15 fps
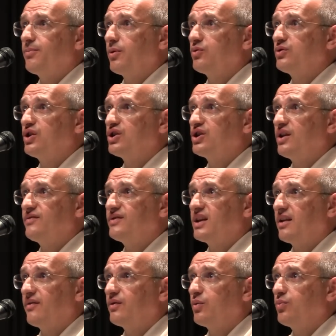And
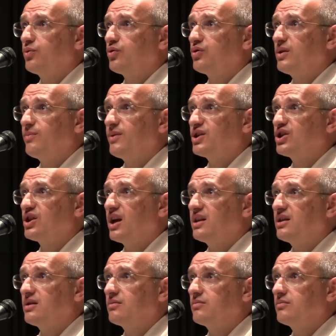even if you
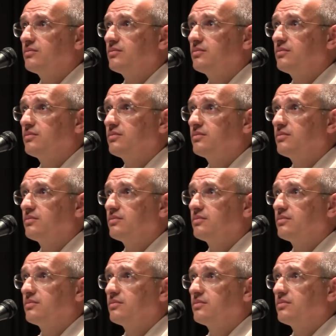leave me,
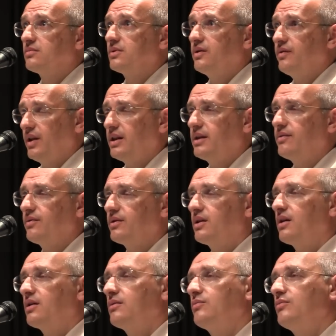I will be
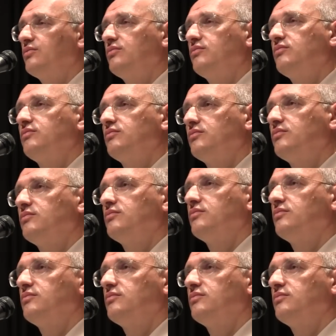waiting for you.